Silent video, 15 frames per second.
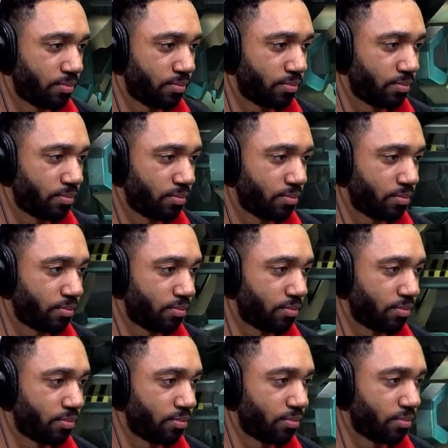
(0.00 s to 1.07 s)

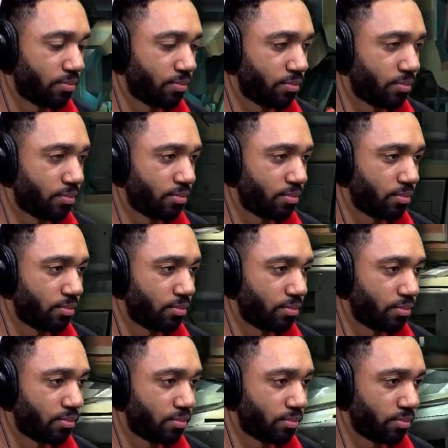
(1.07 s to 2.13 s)

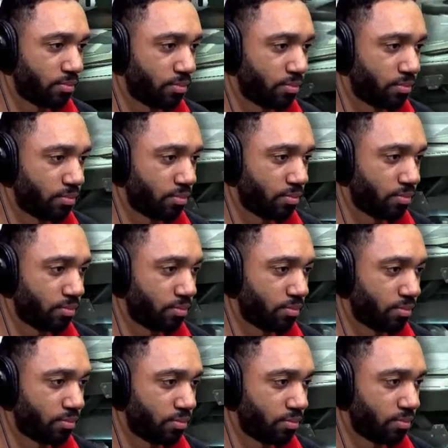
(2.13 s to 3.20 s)

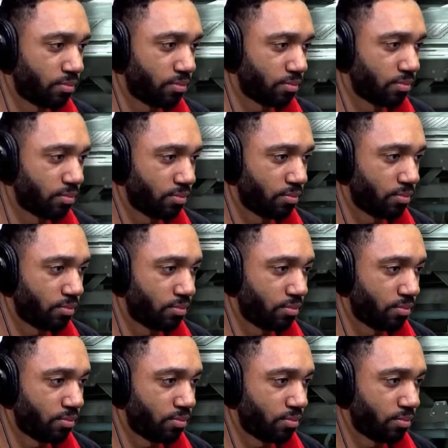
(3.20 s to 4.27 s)

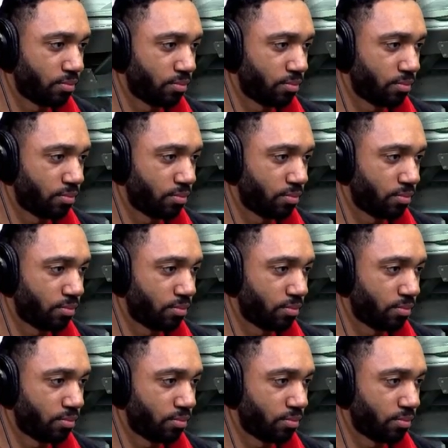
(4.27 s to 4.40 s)
Nothing is said.